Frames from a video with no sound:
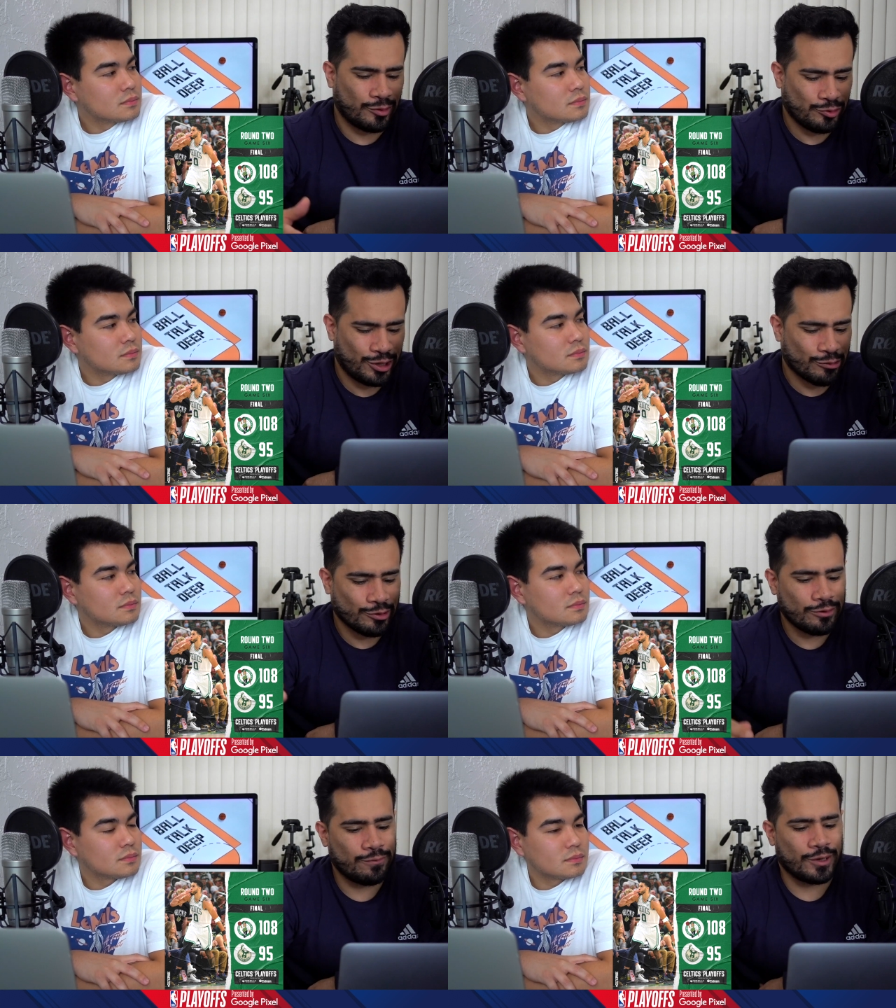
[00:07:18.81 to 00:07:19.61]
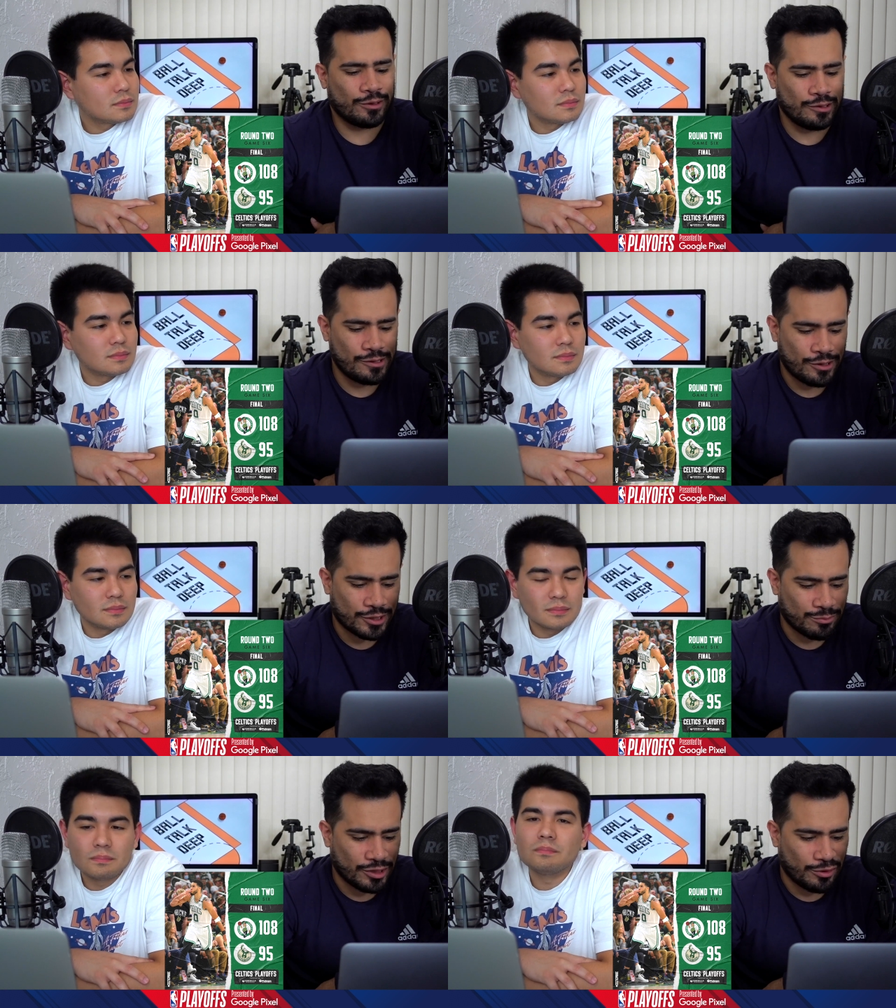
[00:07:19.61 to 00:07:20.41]
Speaker 1: Andrade, what the fuck are you
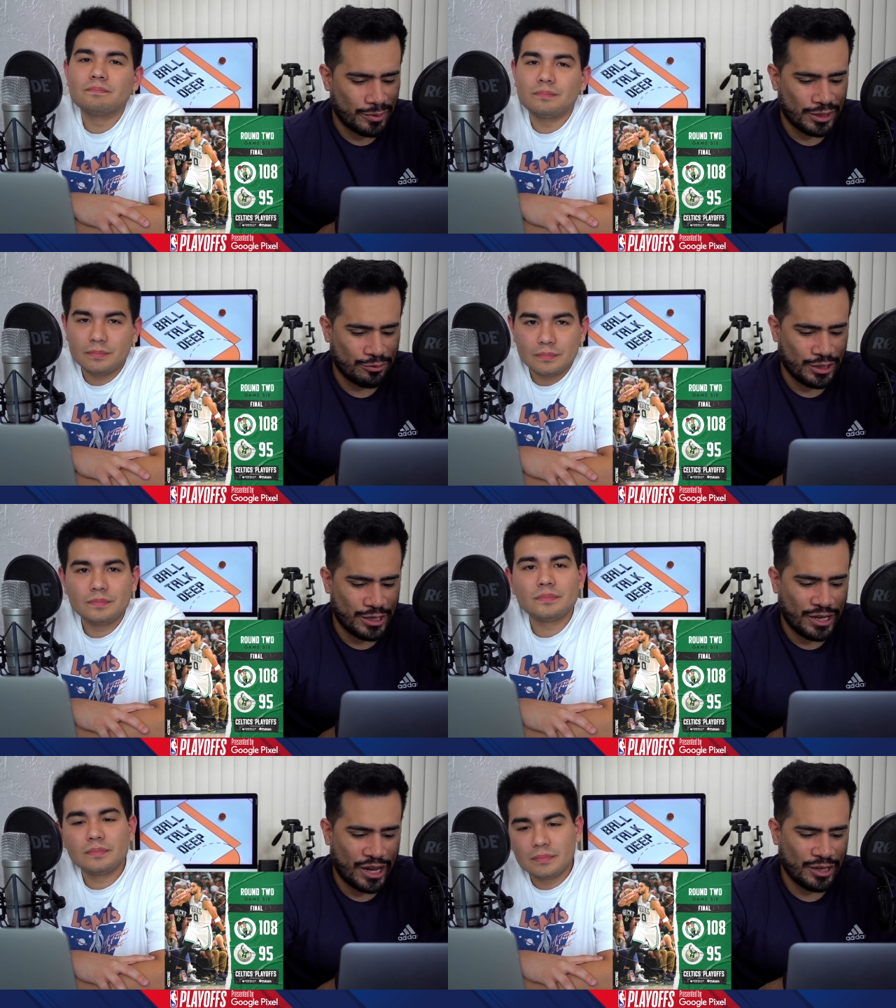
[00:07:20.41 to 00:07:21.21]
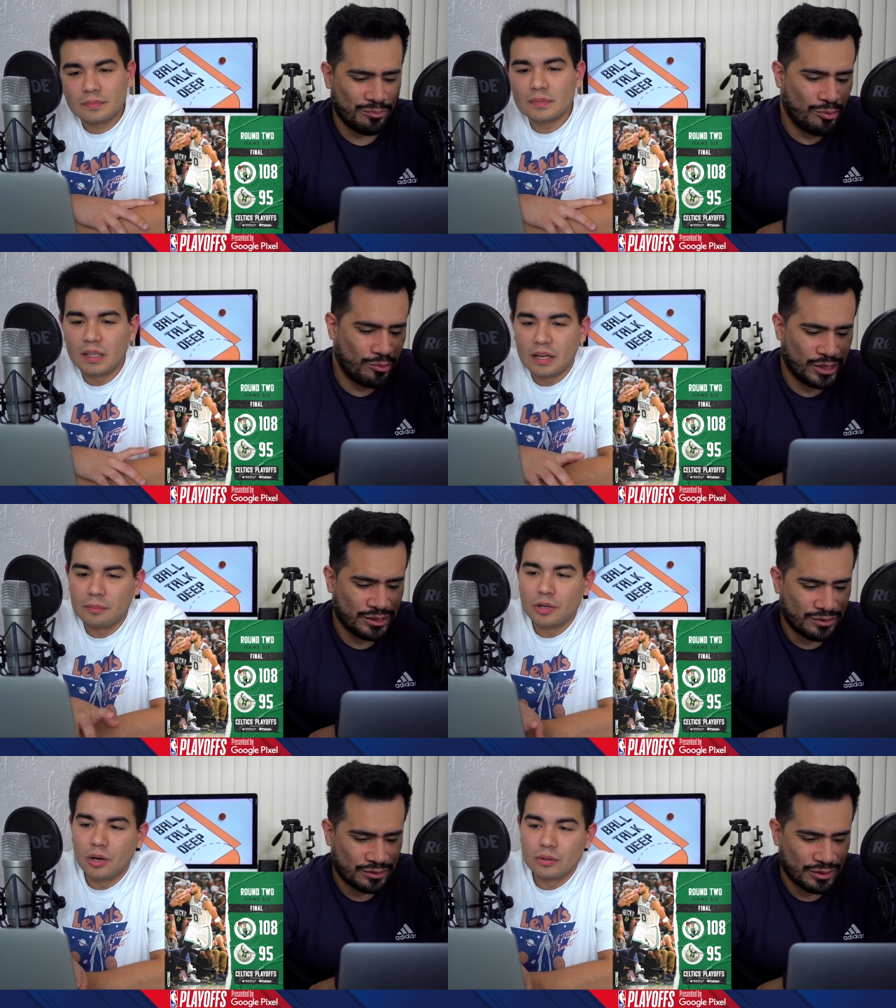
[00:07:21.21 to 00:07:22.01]
talking about, man? Only nine
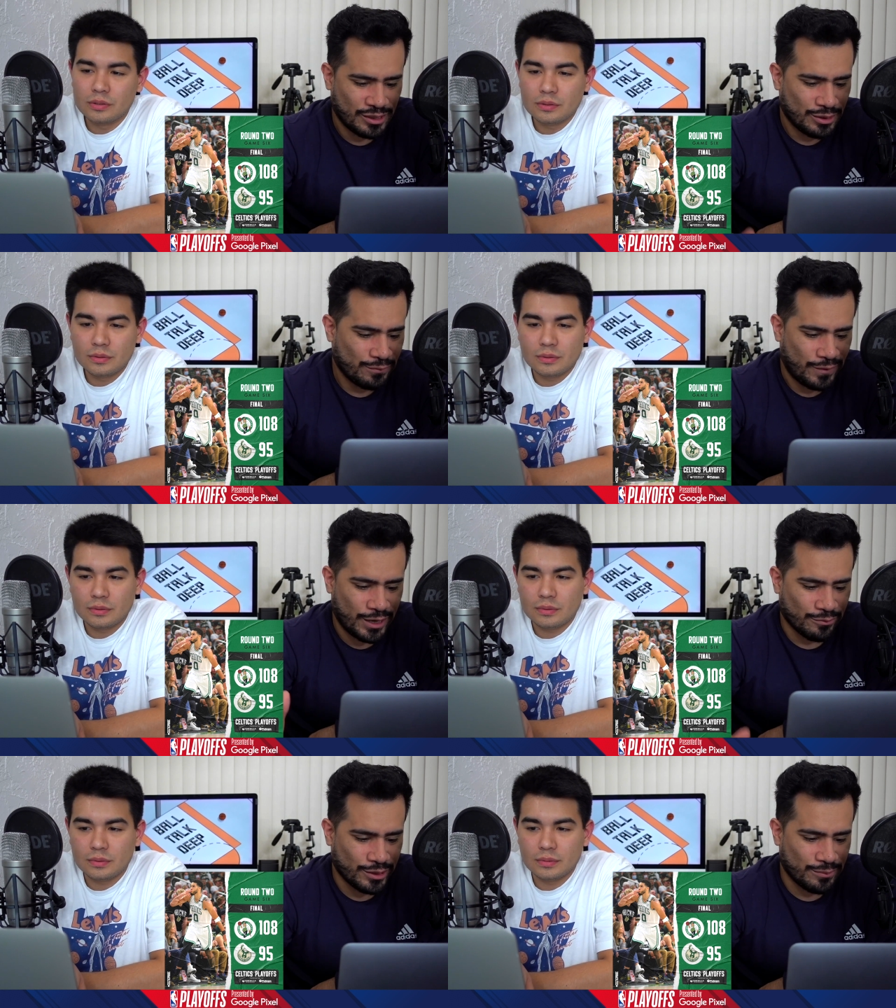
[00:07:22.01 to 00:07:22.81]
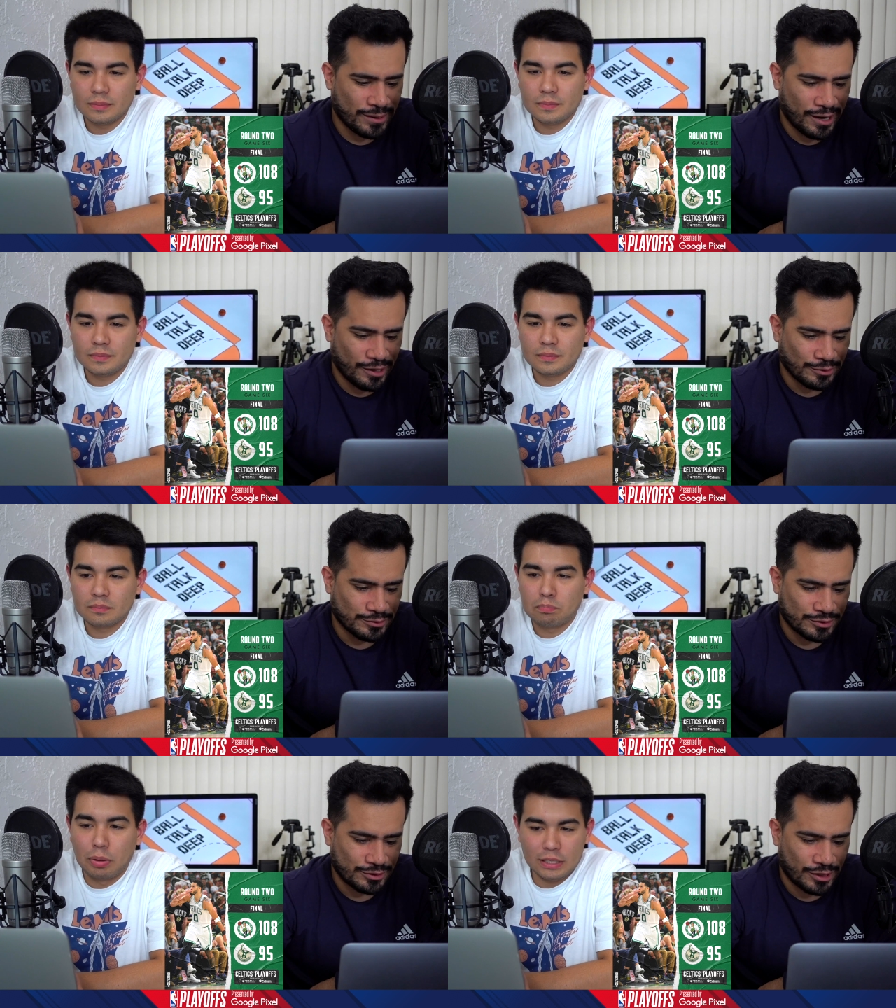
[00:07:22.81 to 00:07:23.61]
points, five
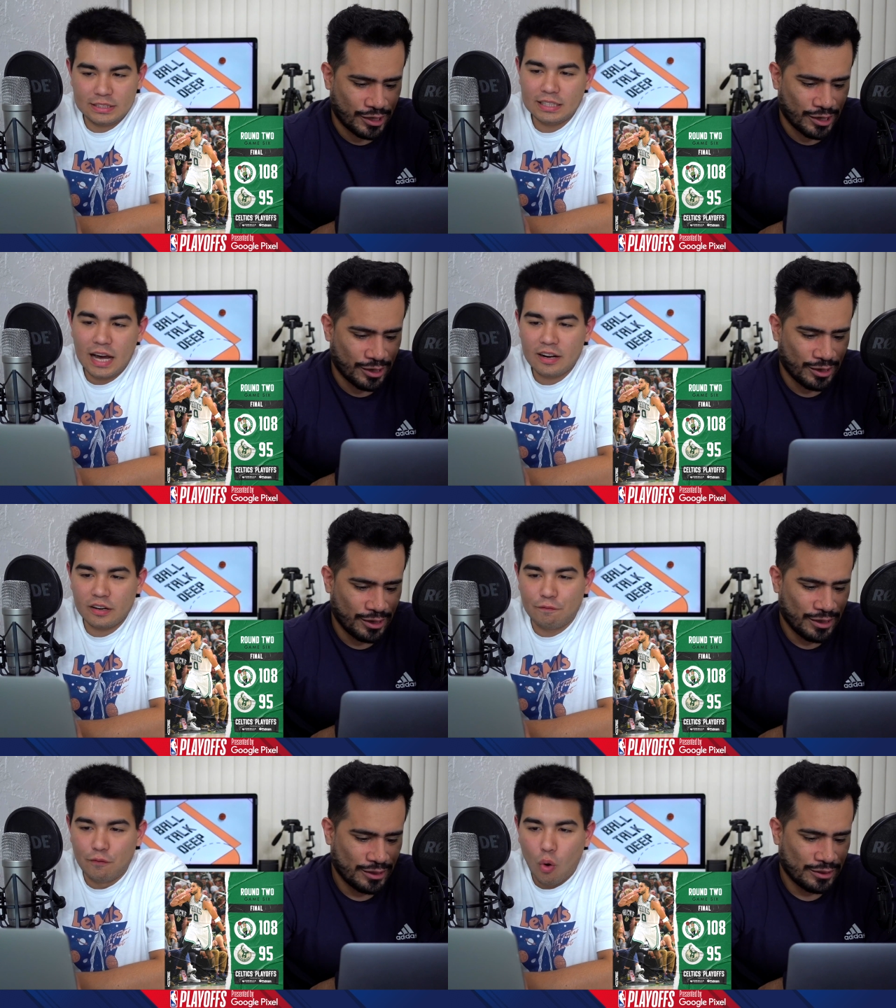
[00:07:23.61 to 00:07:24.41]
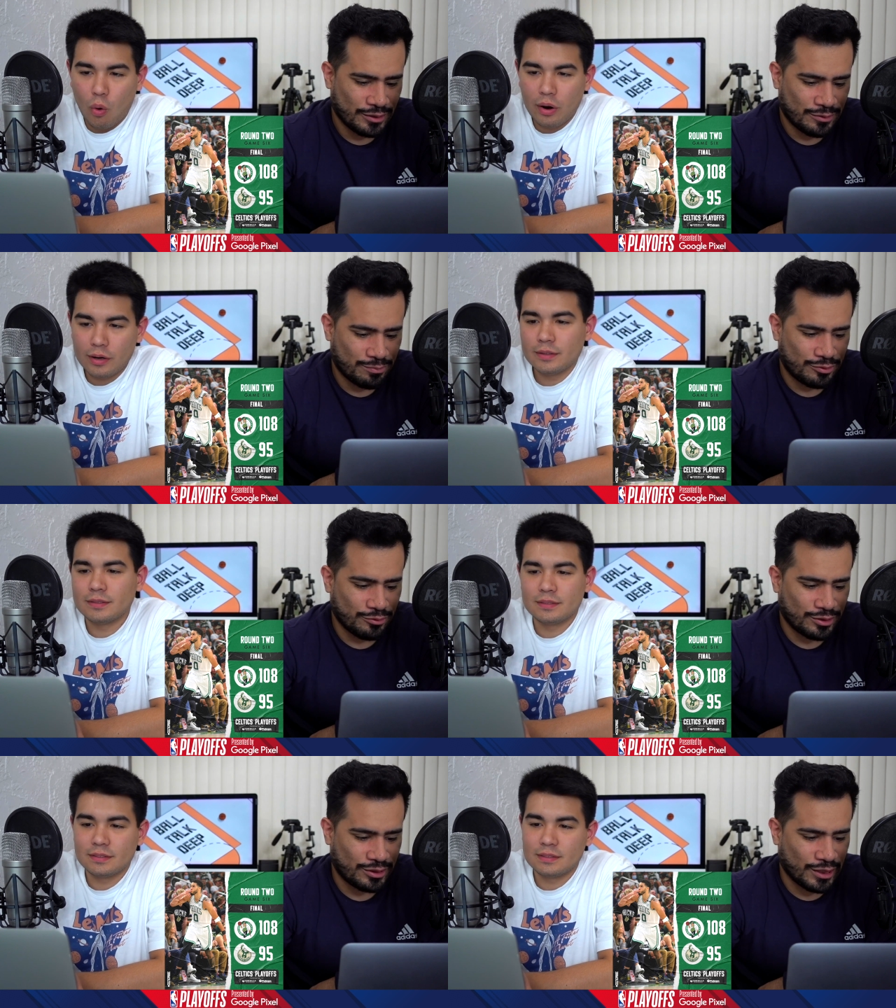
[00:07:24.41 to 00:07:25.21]
rebounds, Plus uh, nine on the floor,
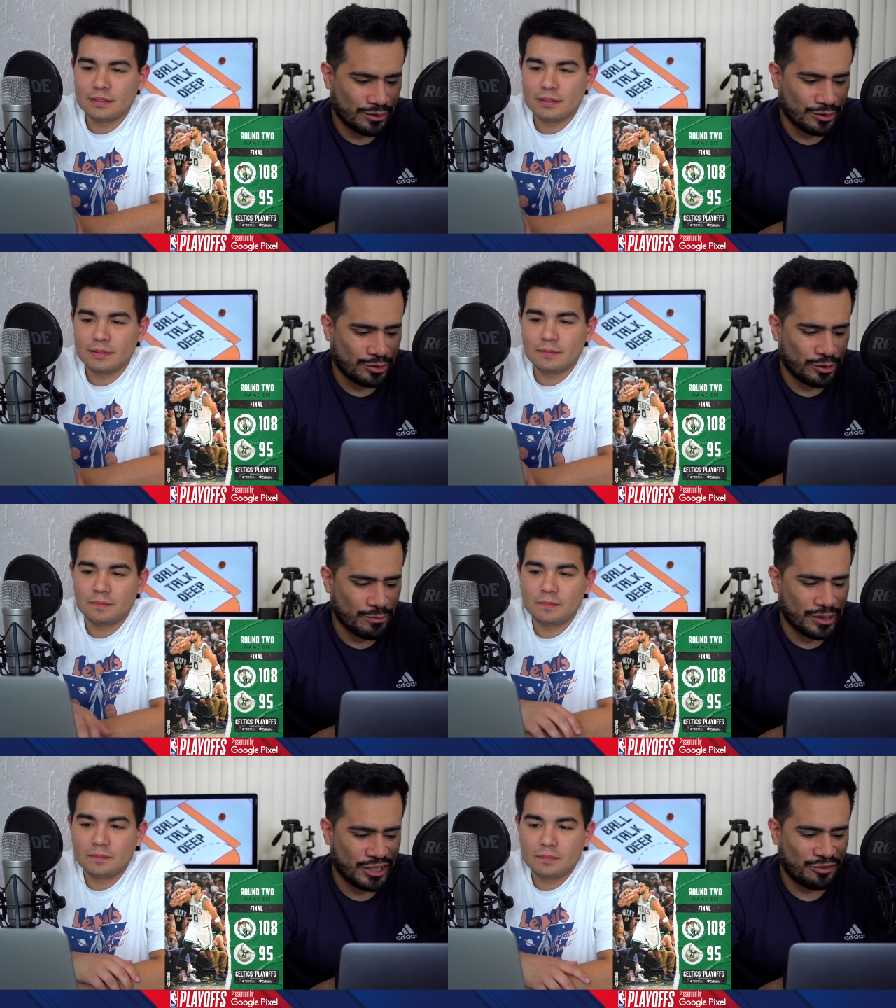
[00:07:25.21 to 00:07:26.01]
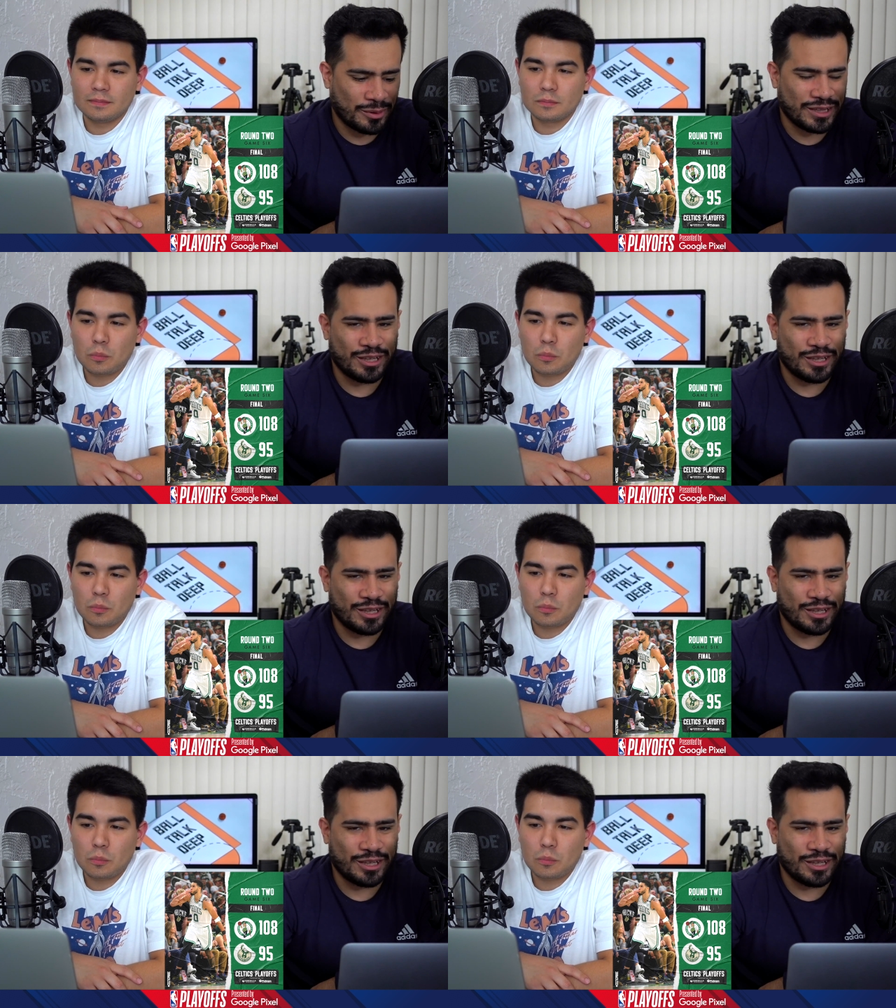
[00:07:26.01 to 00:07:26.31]
two assists on thirty minutes, man.